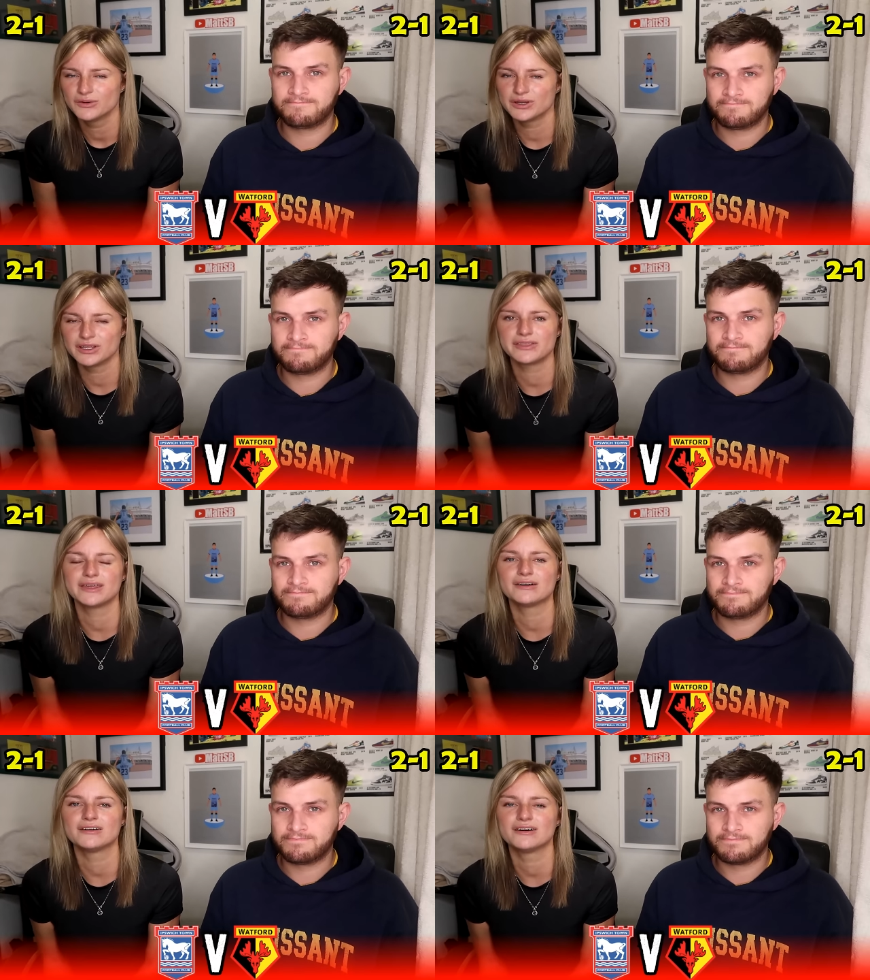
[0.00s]
Speaker 1: Where you
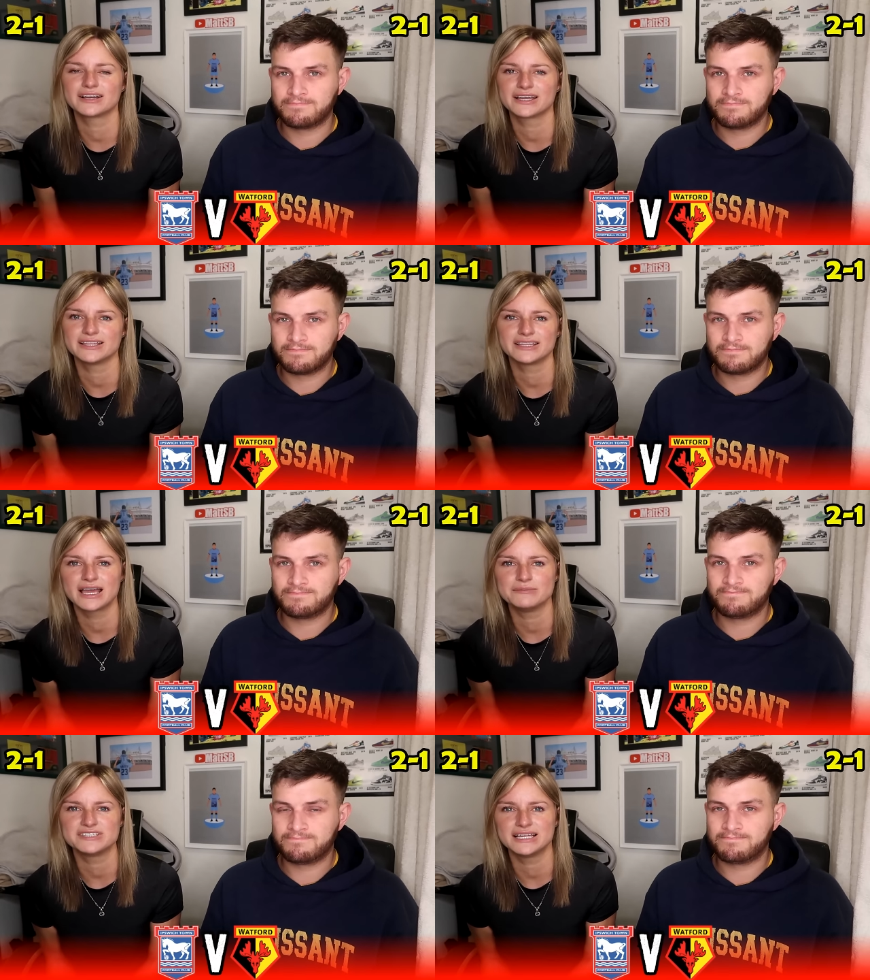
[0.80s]
think, oh, okay, the
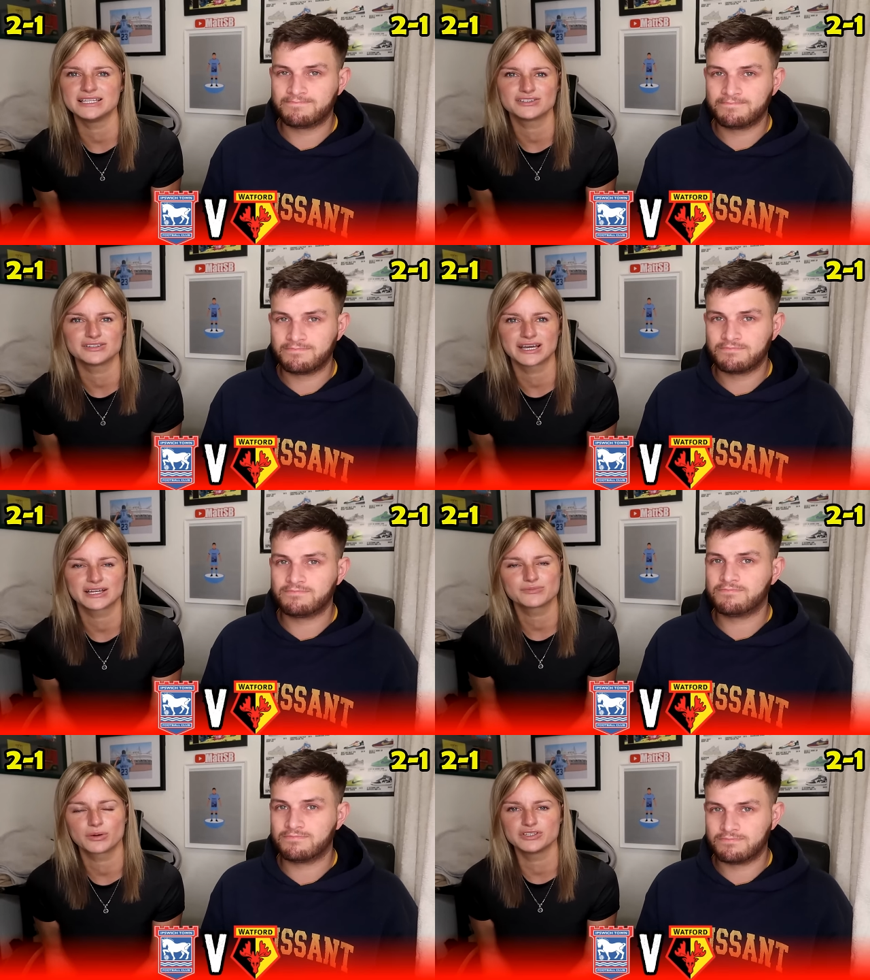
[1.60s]
game's nearly done
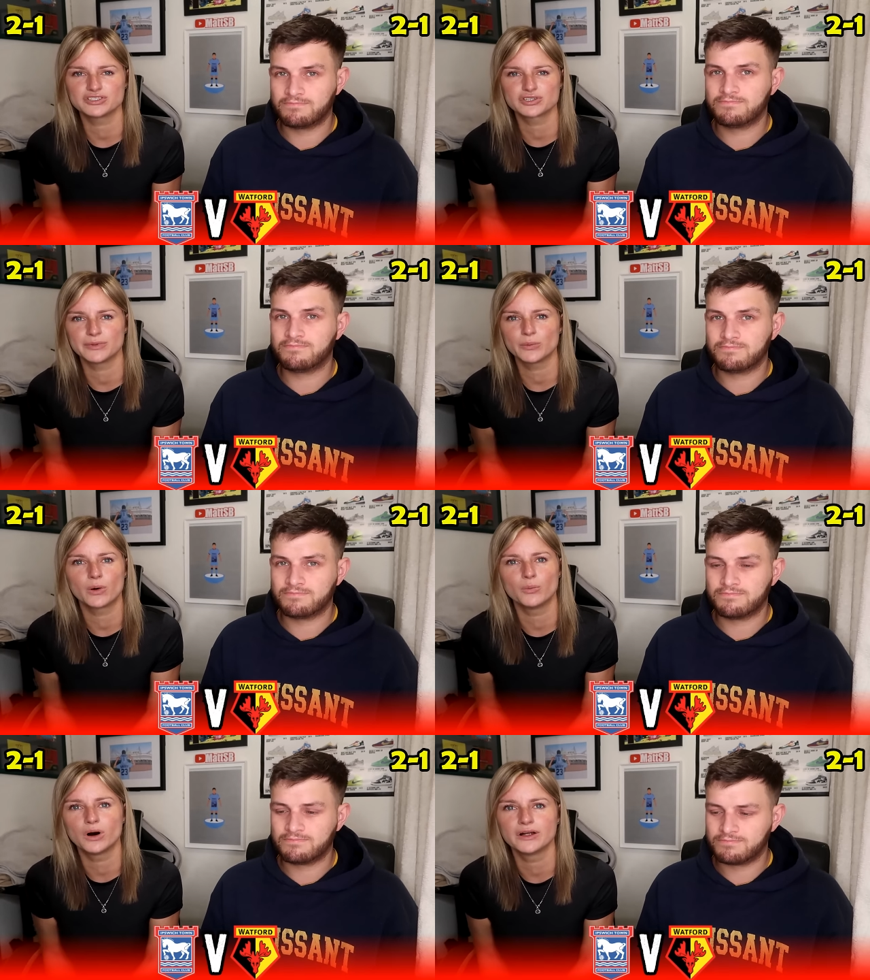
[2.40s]
now. It's probably just going to be
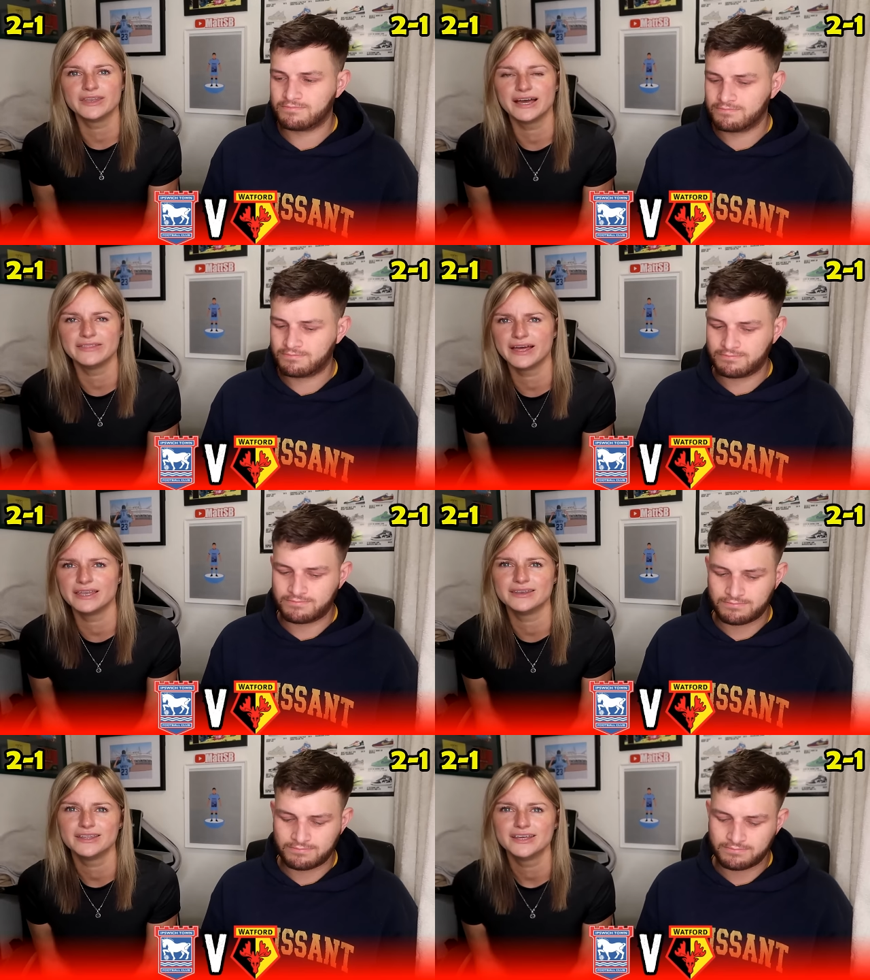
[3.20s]
1-1. And
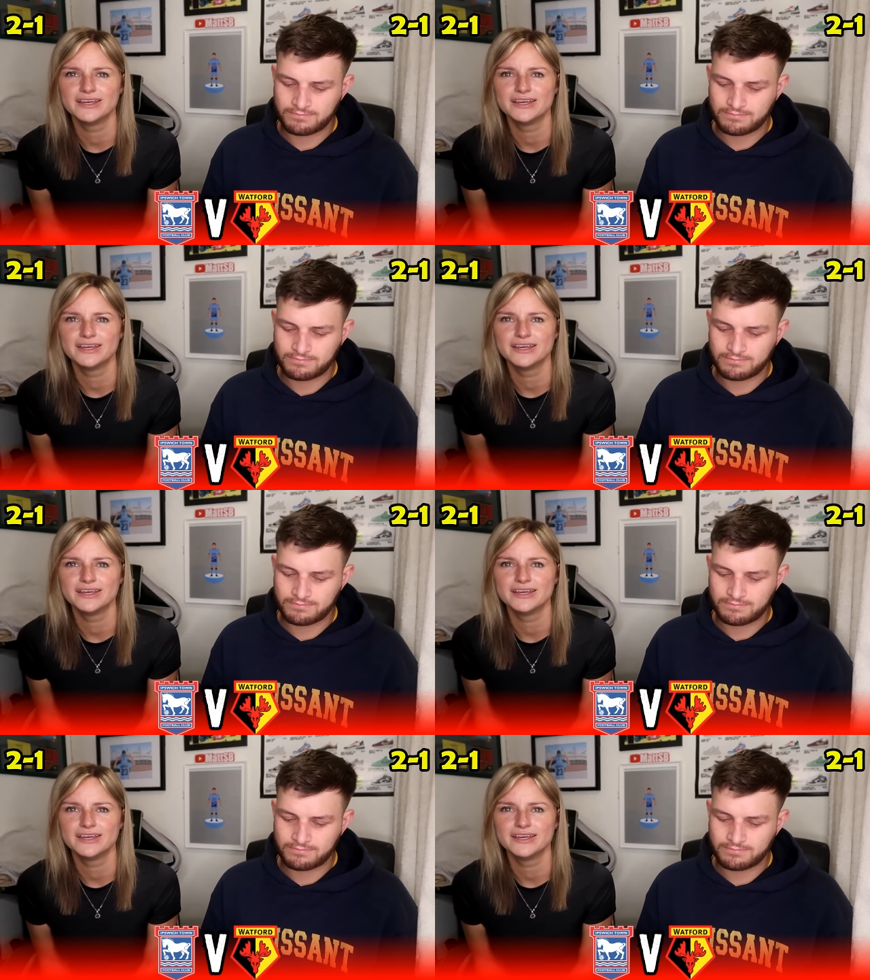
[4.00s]
then...